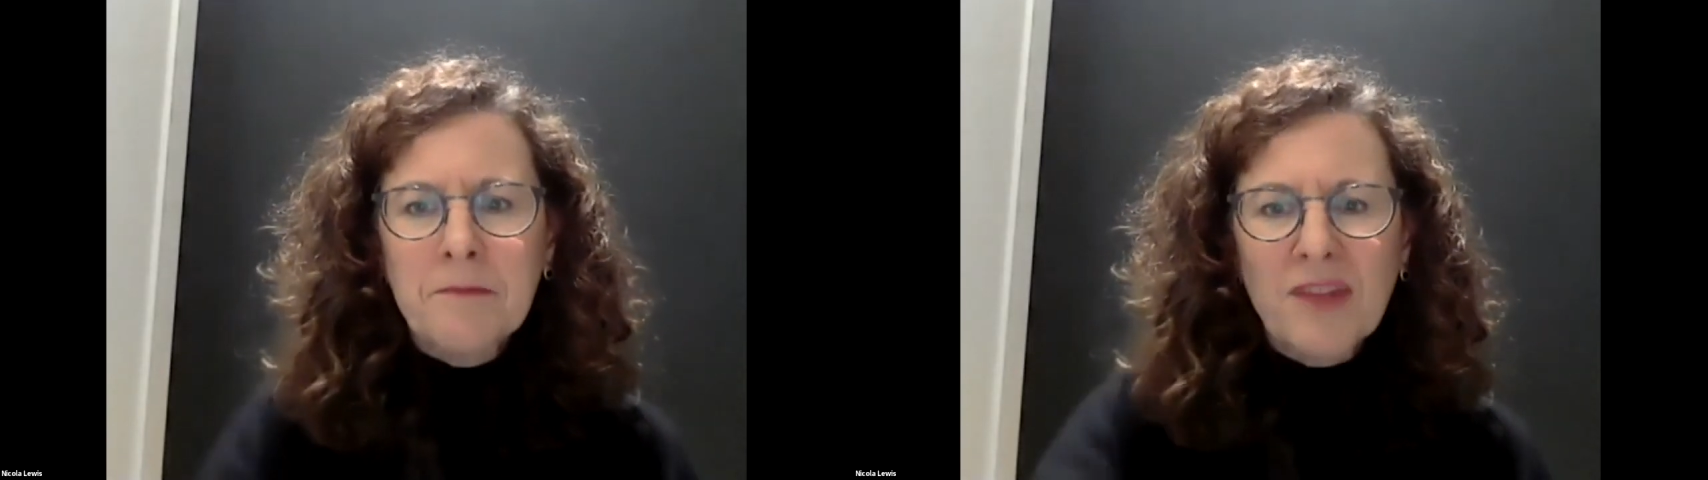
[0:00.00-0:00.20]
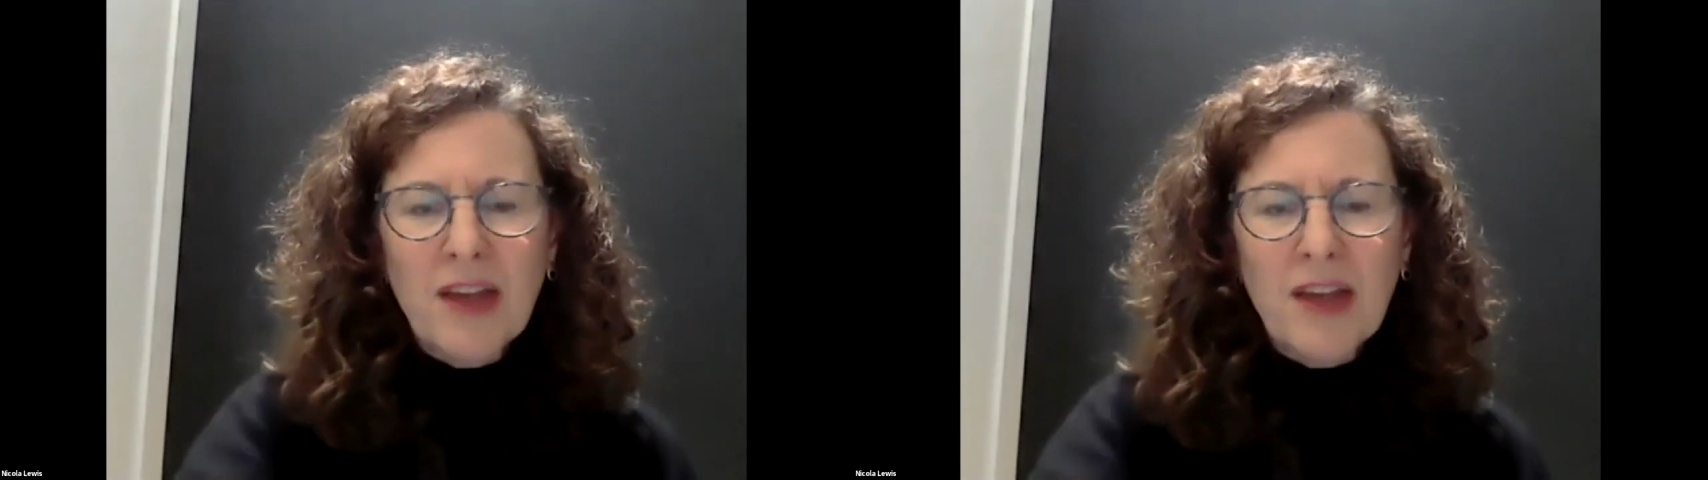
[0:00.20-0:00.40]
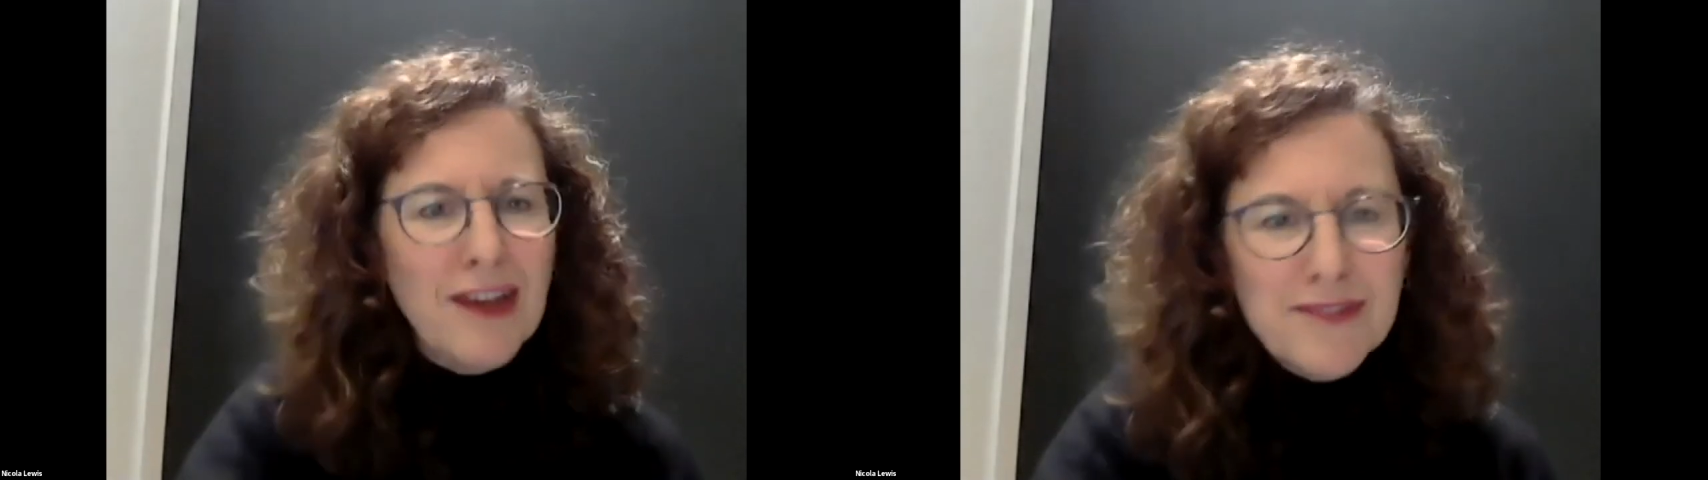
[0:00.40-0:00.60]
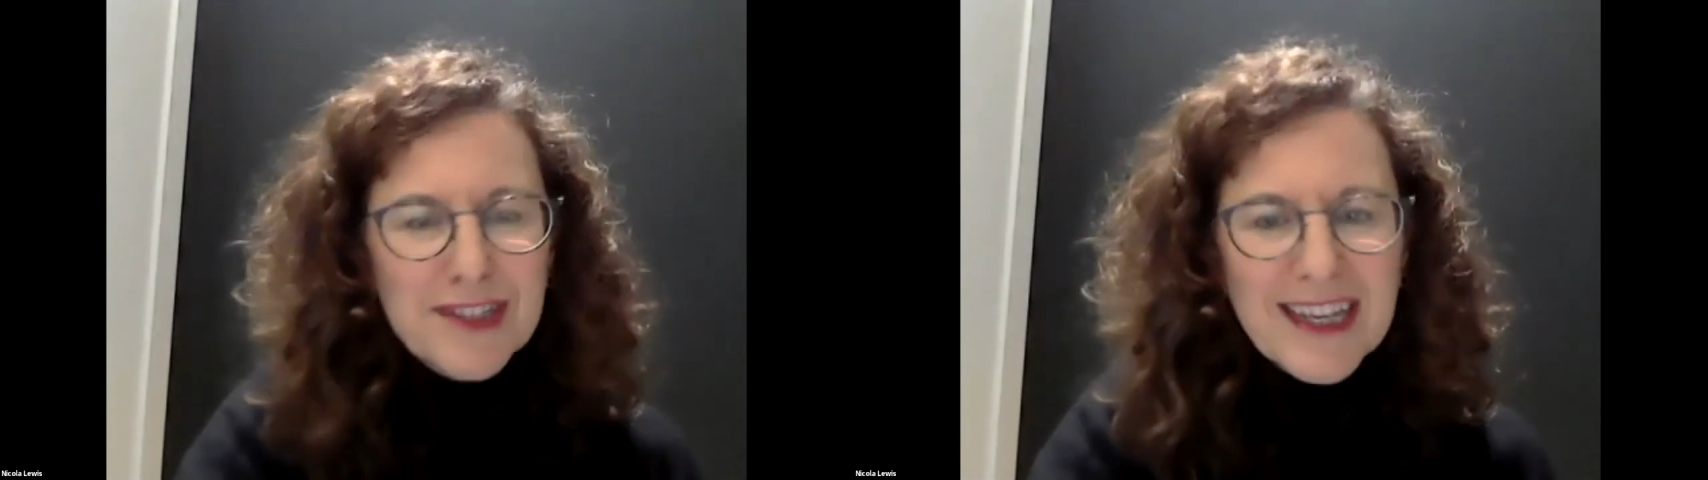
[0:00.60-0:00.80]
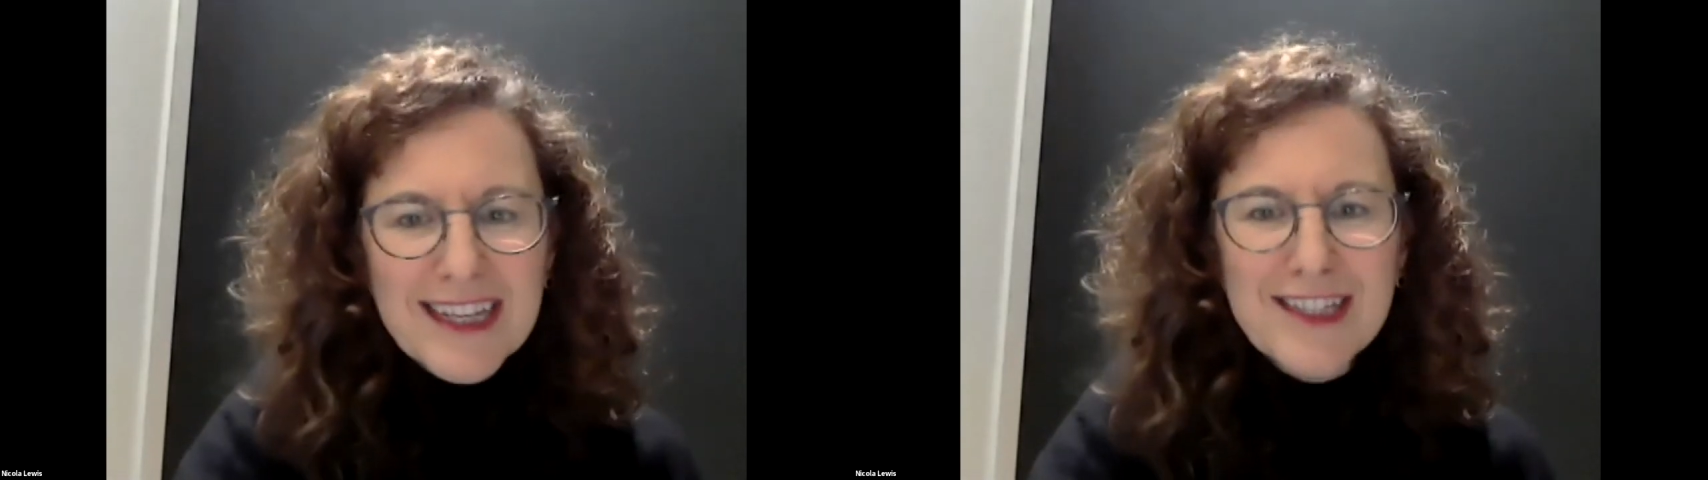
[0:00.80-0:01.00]
Now, I don't have to
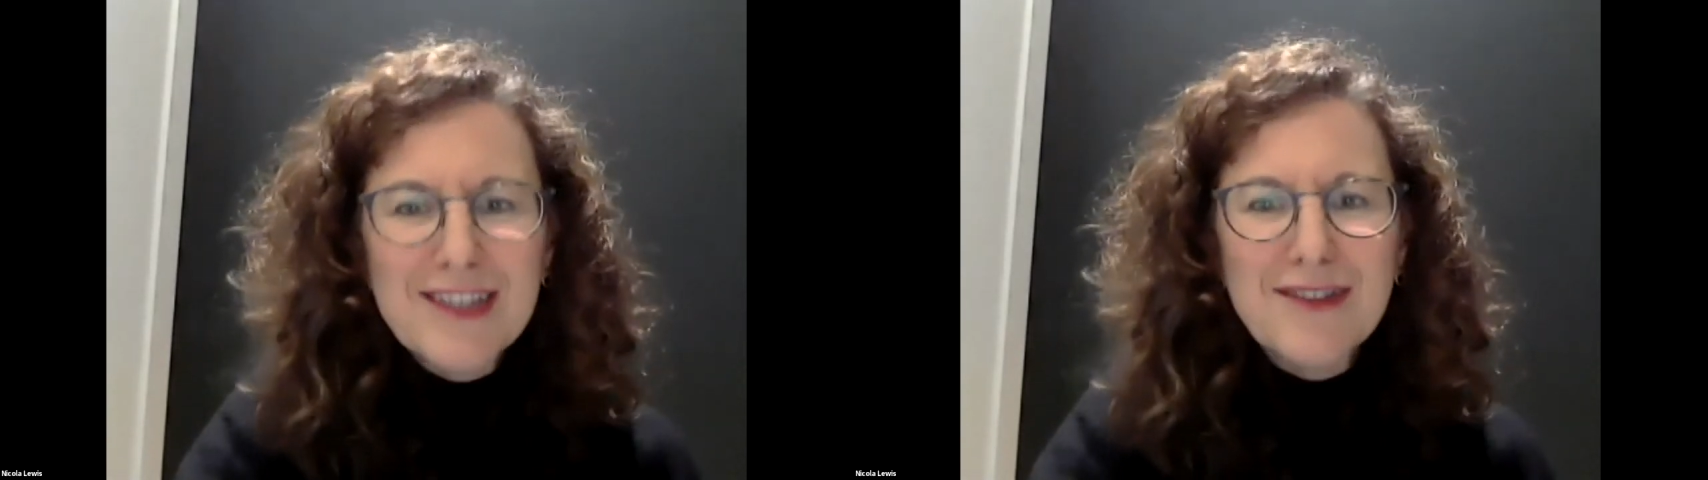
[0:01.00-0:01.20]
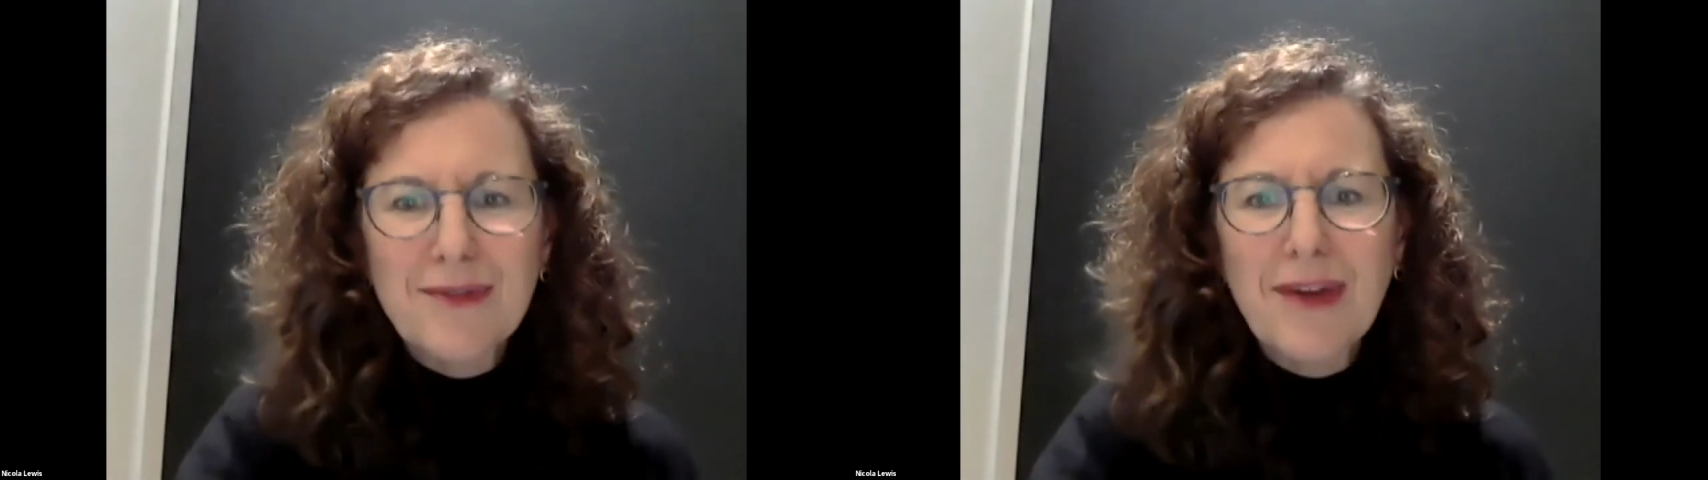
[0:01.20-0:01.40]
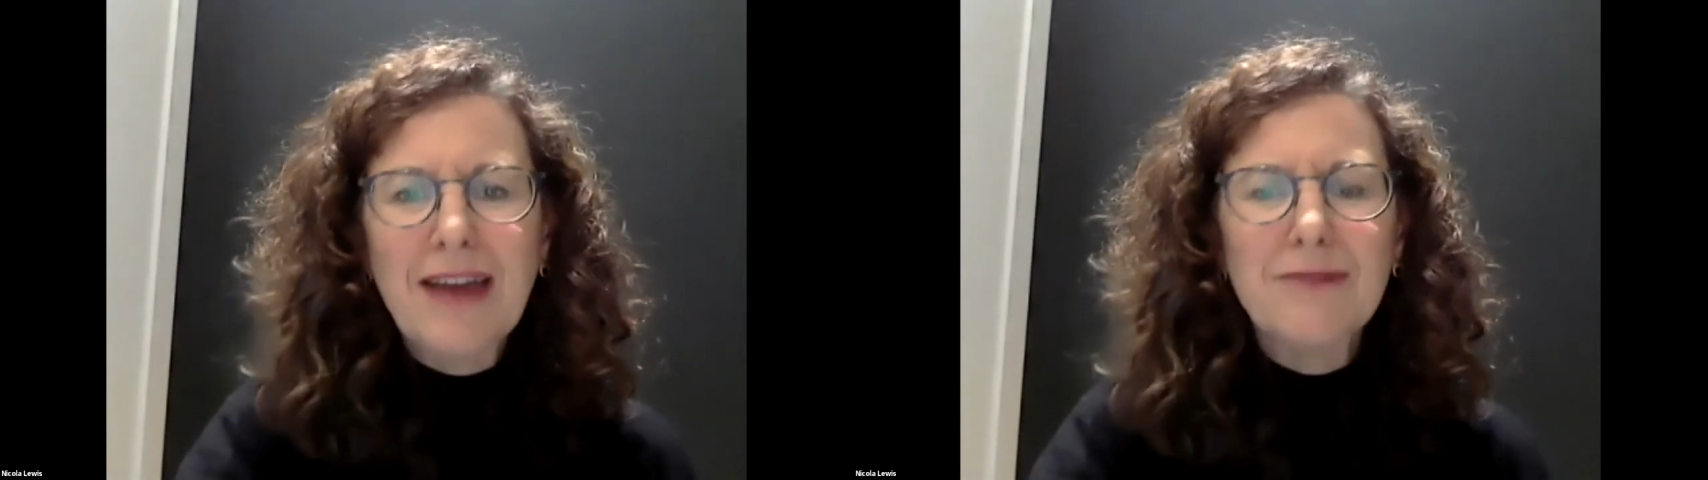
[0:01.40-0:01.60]
say to you how